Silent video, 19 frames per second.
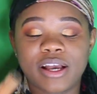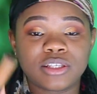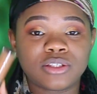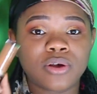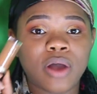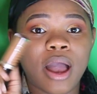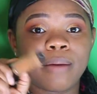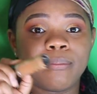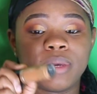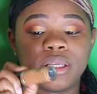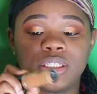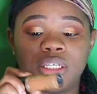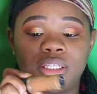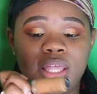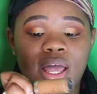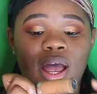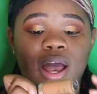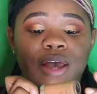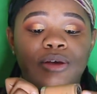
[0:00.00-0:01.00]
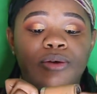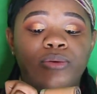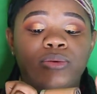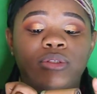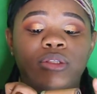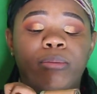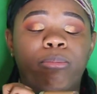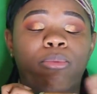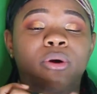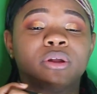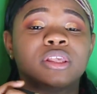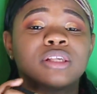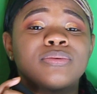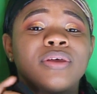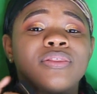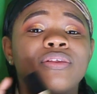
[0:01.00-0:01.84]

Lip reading: so I mentioned that I use the Born This Way.